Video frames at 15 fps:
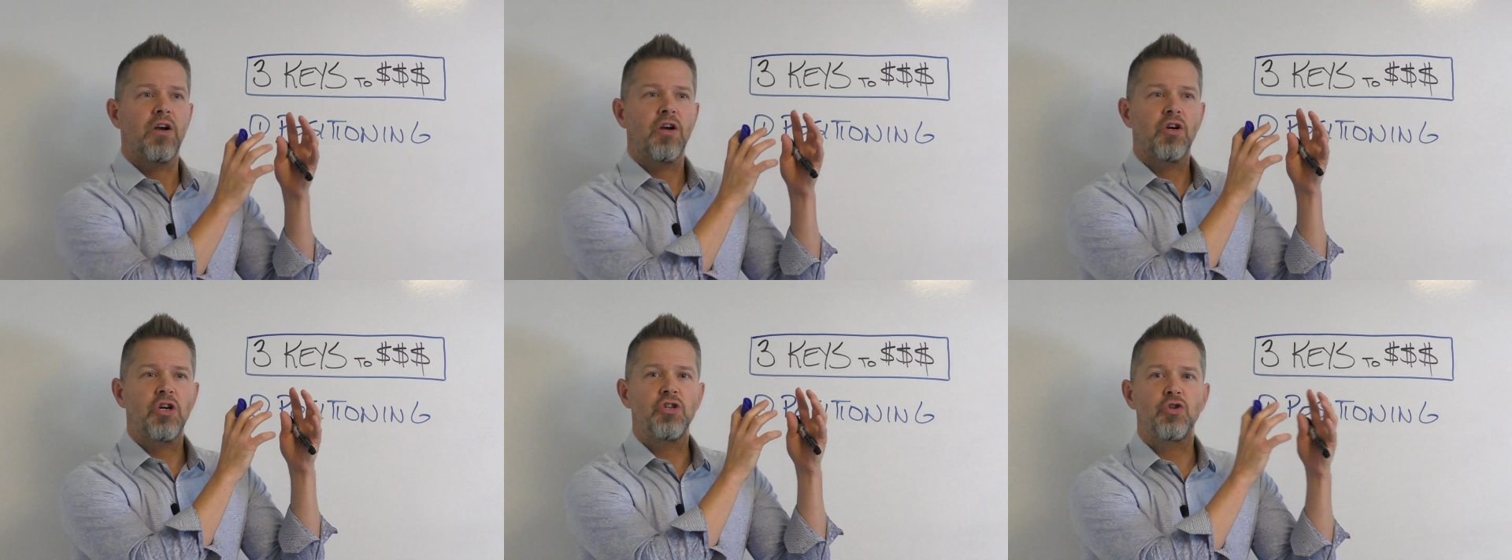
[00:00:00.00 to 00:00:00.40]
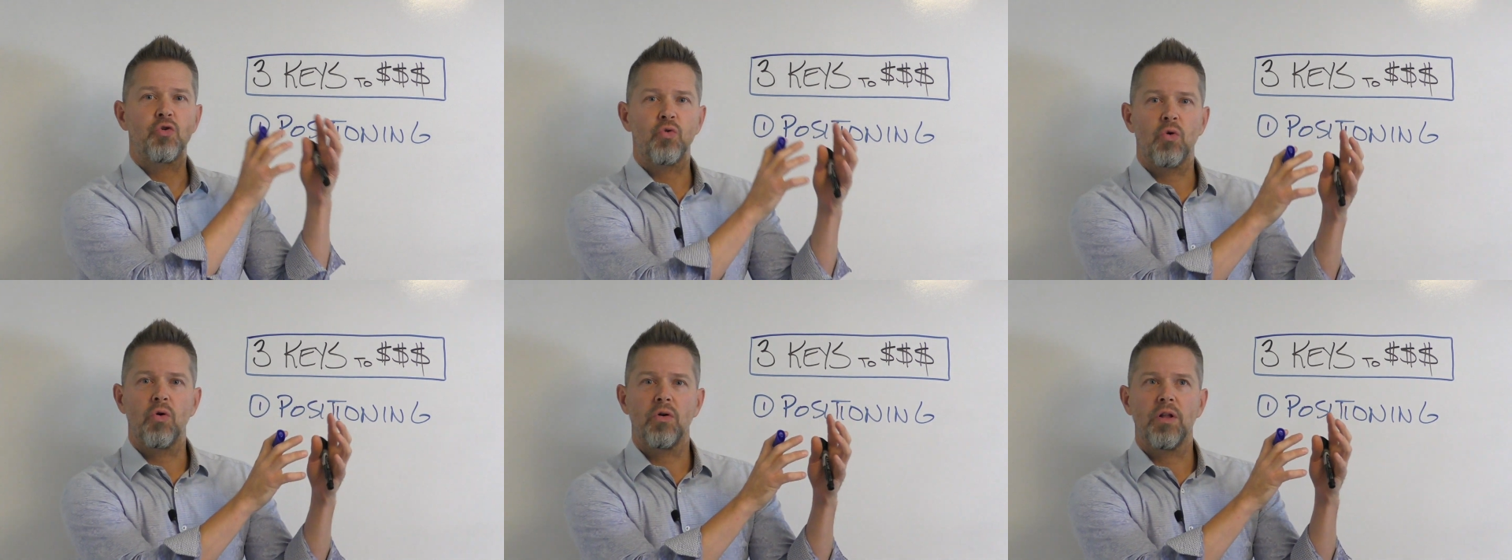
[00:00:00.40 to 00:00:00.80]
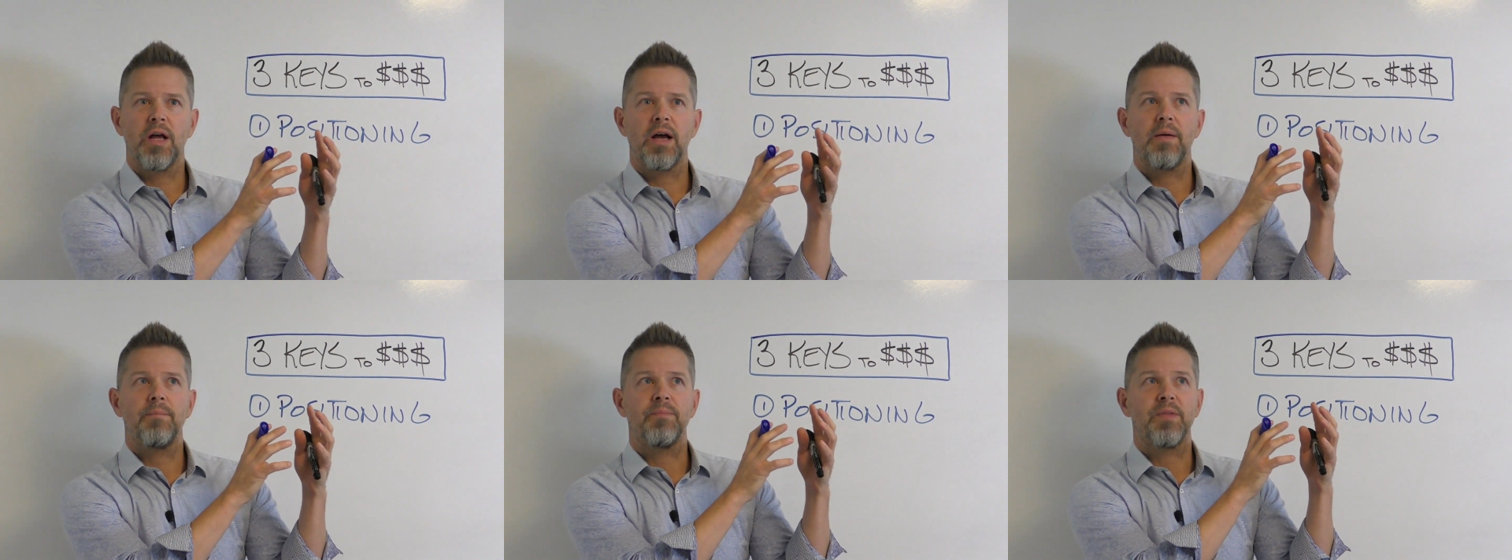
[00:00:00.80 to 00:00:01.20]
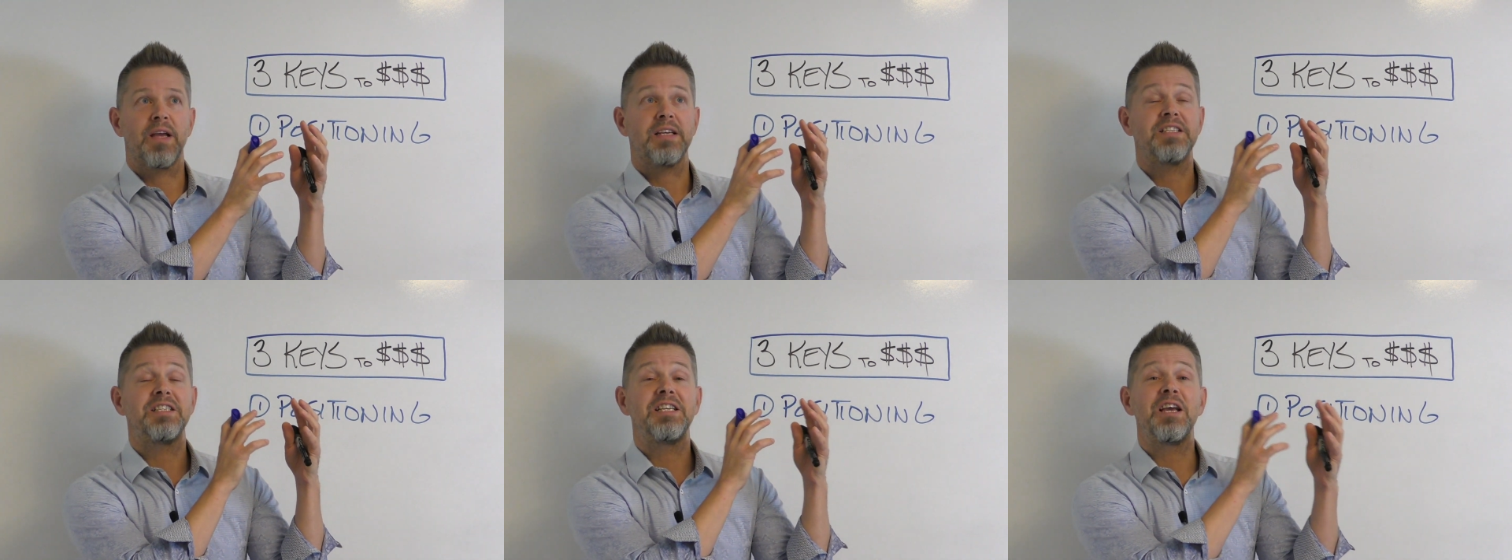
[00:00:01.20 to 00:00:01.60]
control, a
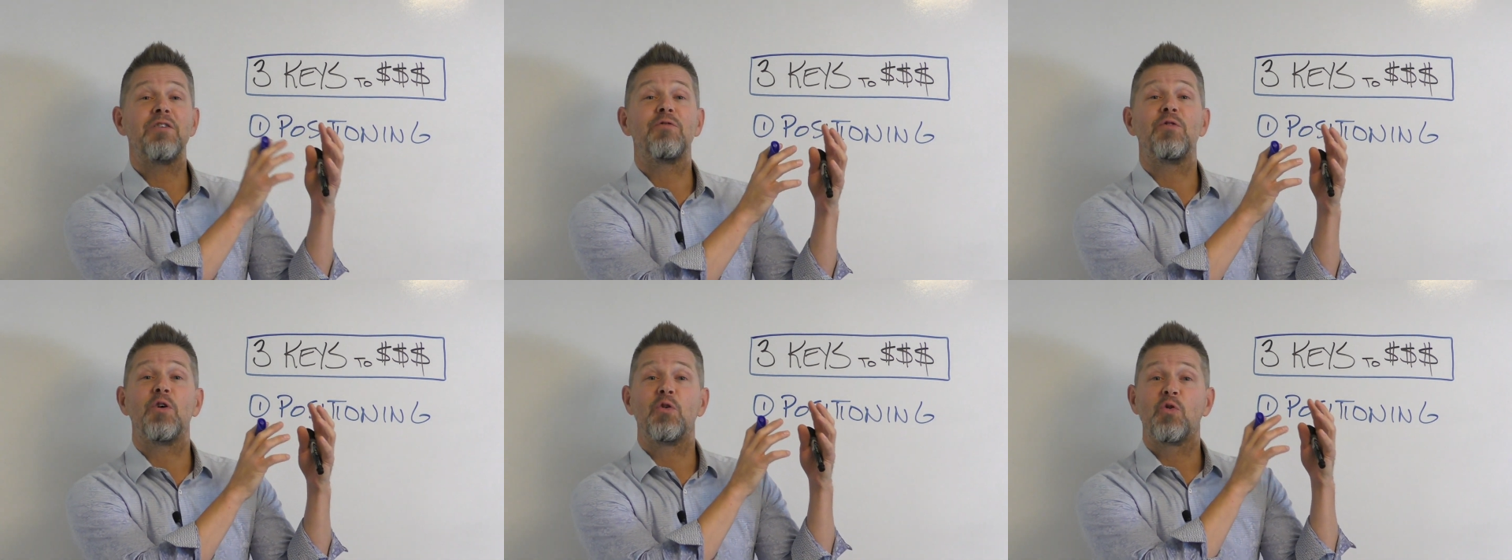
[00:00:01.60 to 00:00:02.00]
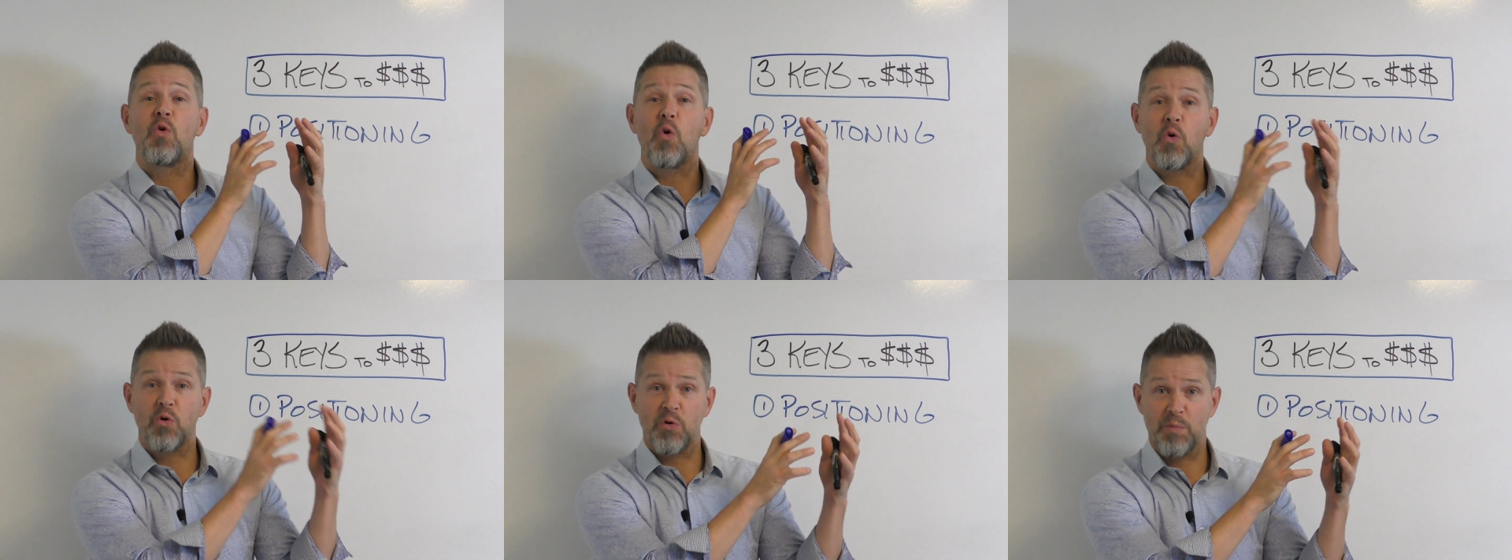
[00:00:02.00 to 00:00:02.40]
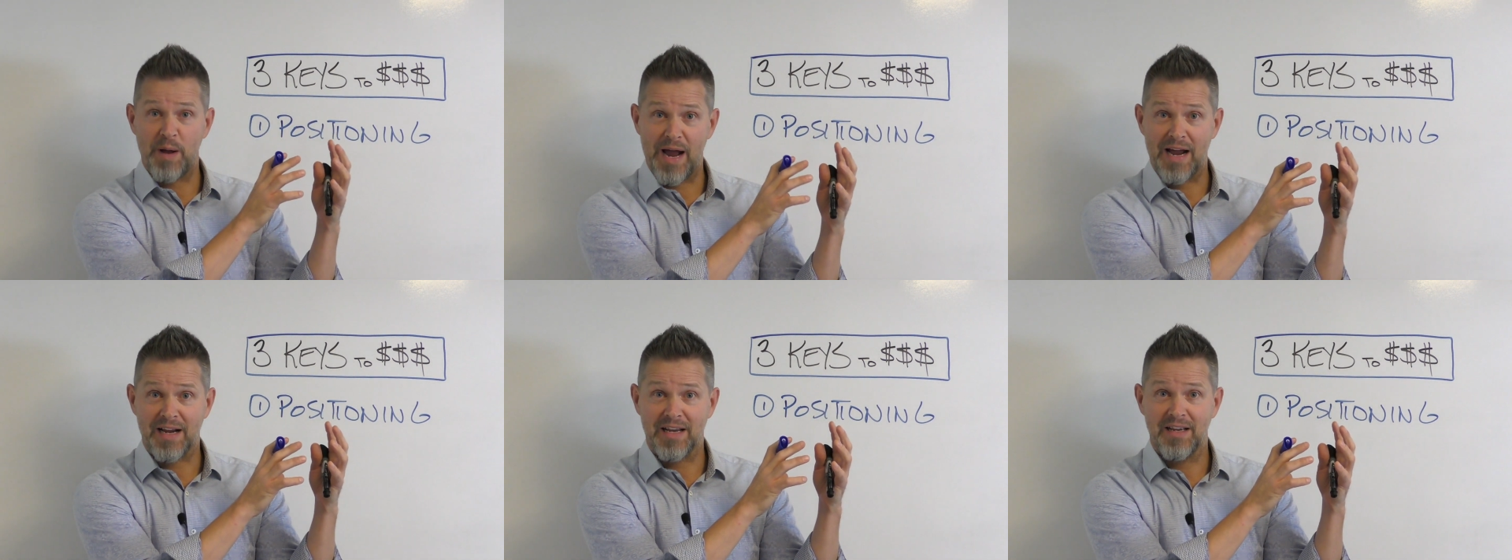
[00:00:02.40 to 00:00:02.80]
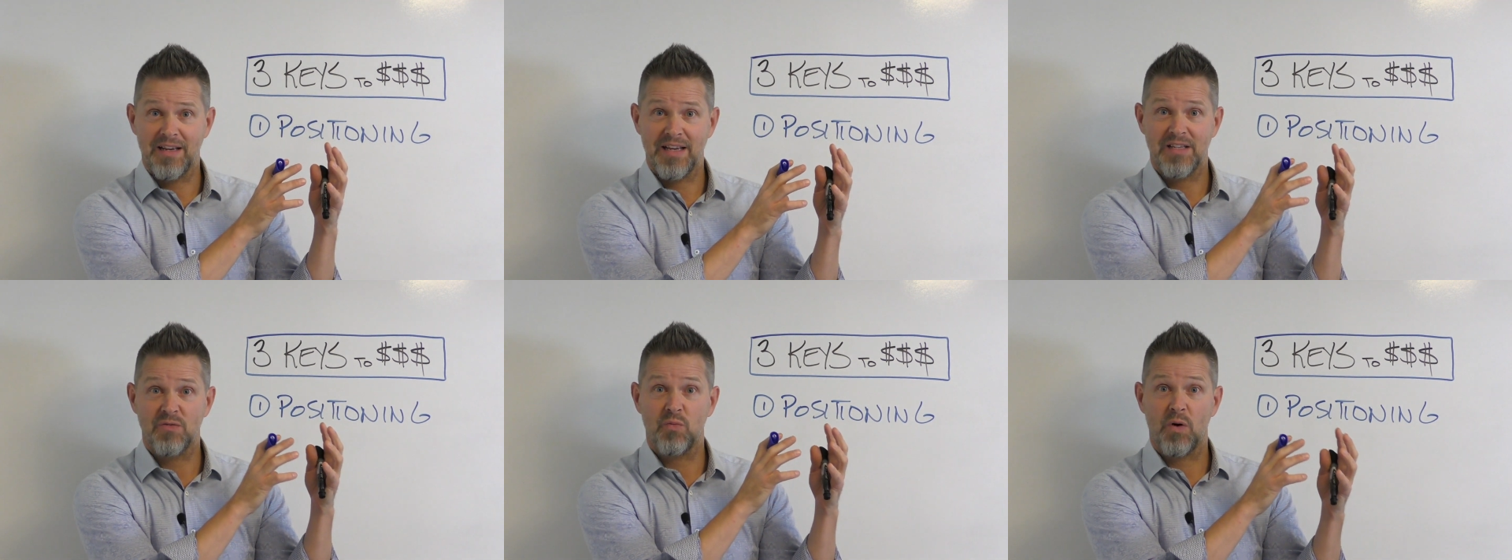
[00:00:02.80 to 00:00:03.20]
CFO quarterback
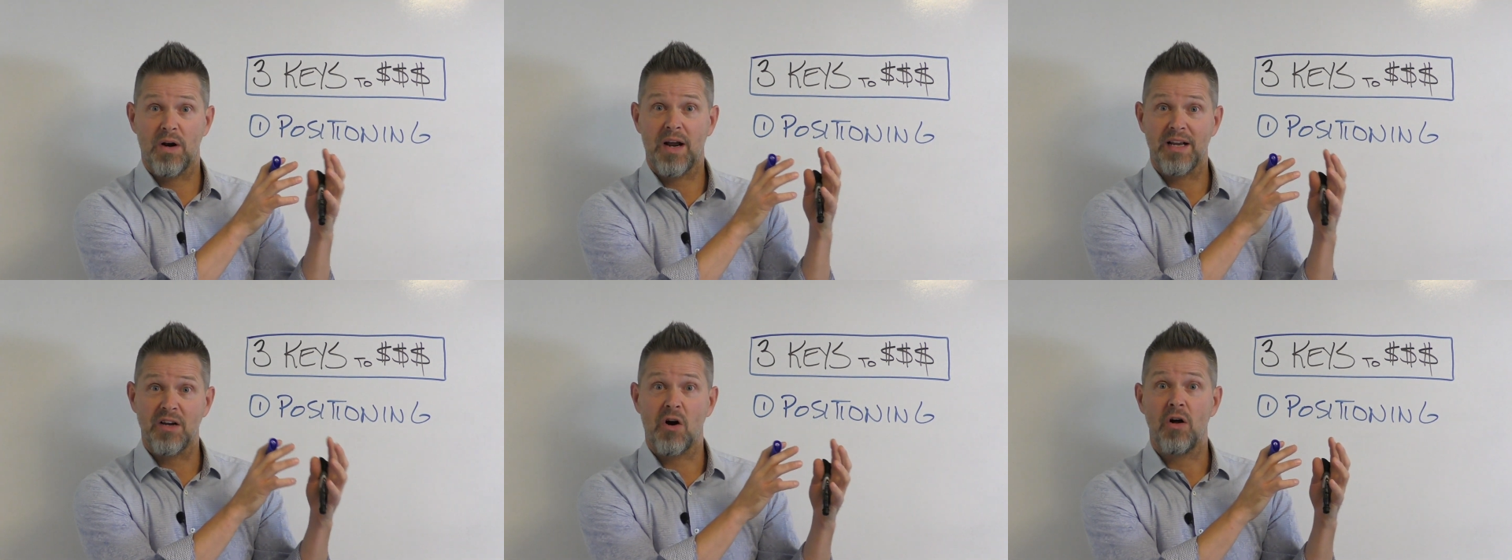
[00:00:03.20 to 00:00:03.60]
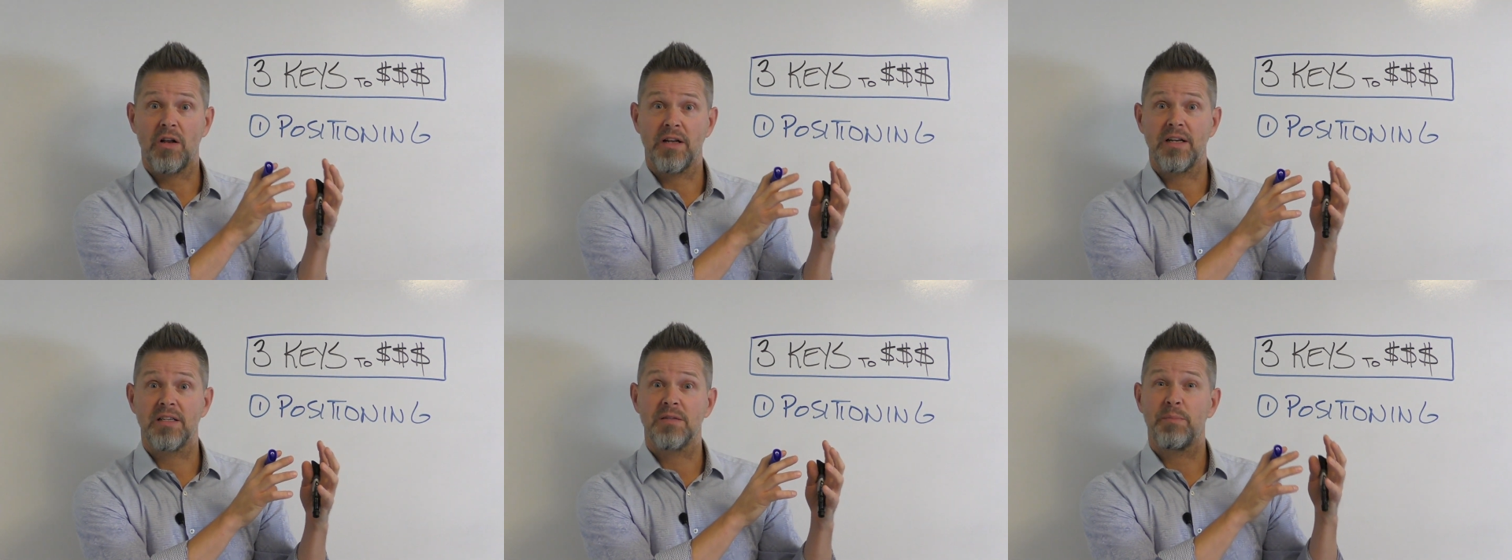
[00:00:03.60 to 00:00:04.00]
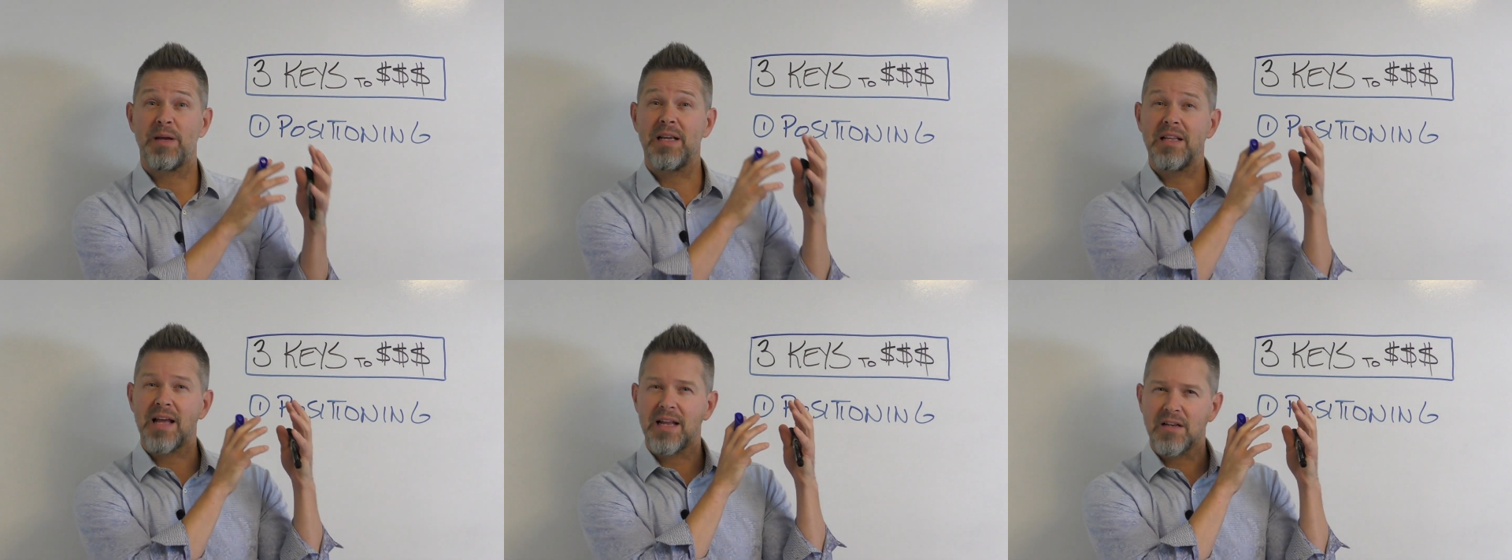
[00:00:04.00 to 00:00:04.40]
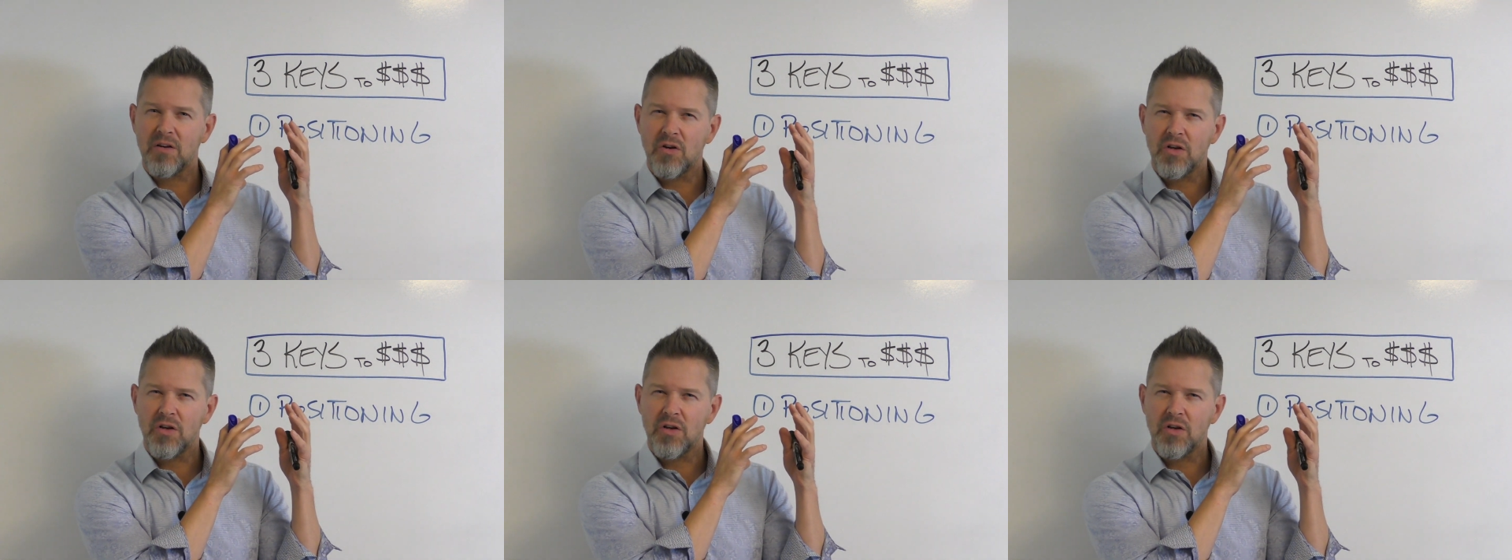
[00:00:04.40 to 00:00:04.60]
is what I call it, as being that